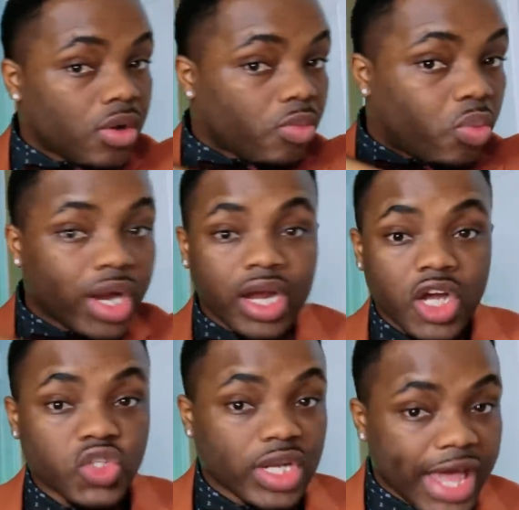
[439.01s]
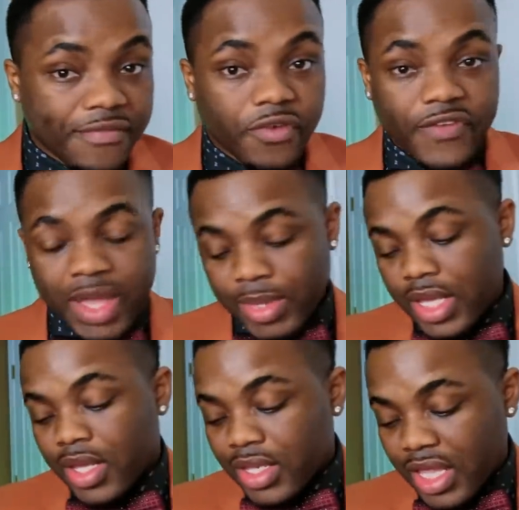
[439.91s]
100 level
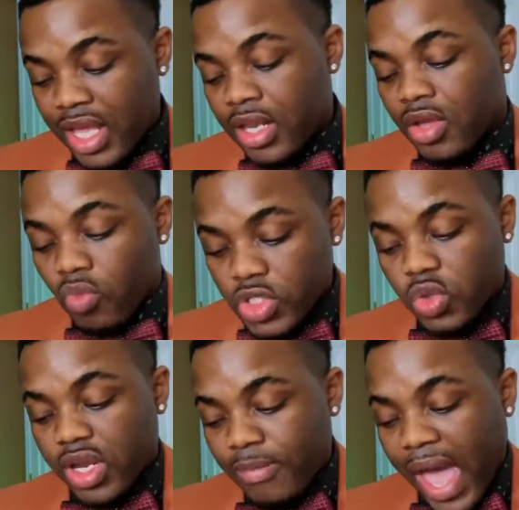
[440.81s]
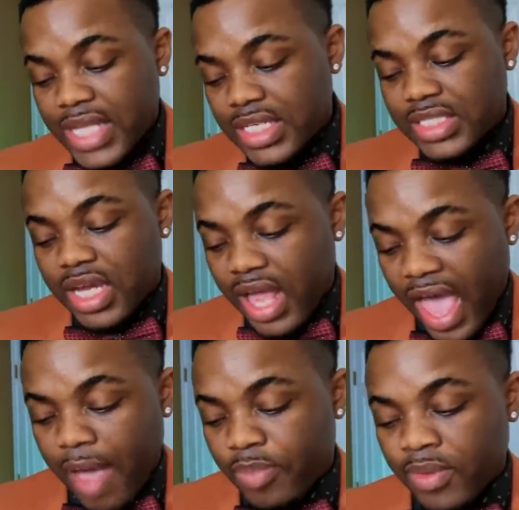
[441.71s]
family, then what you could imagine is gonna
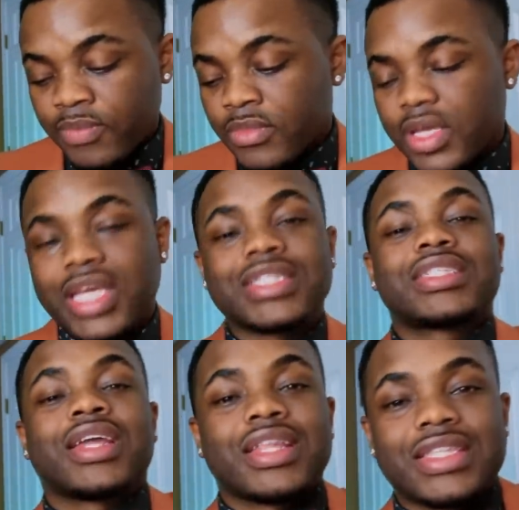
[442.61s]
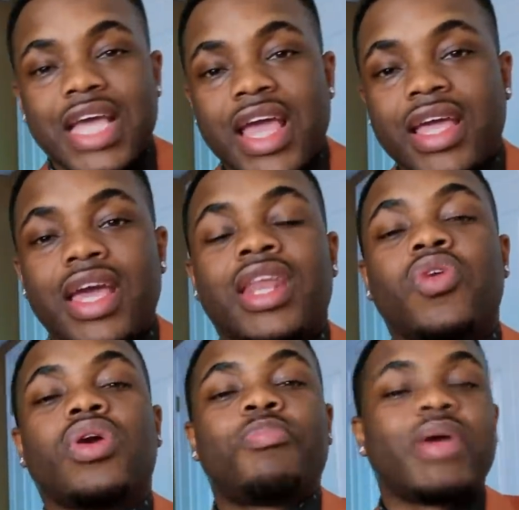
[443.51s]
happen is it's gonna tank and then
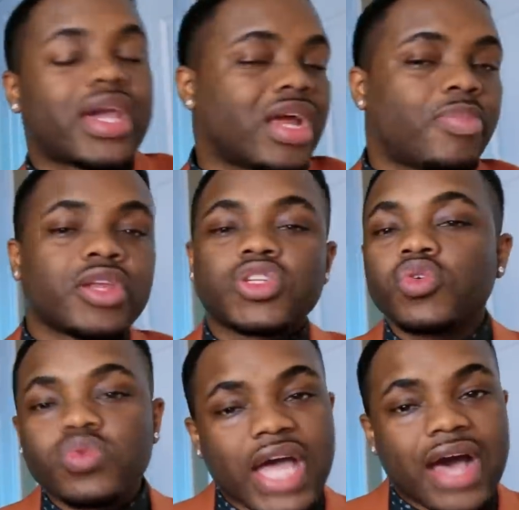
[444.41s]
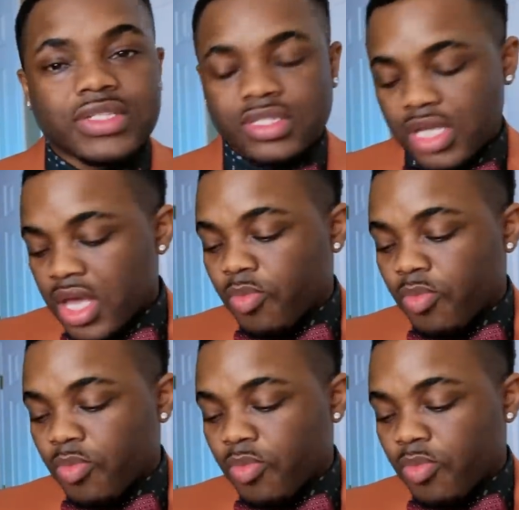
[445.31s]
you could pick it up in the 2000s.